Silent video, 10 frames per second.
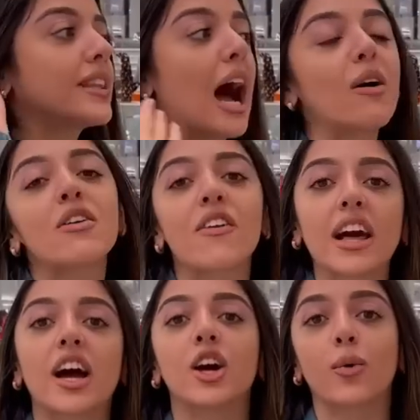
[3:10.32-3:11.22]
Now I feel
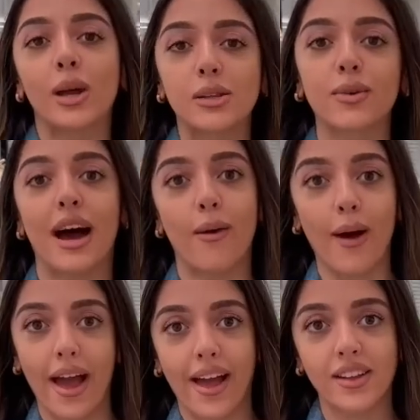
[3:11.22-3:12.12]
like I look weird
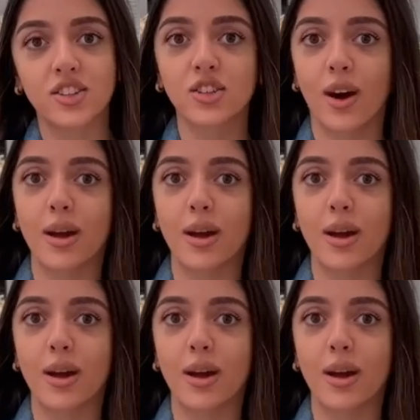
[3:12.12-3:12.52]
without it. Do you know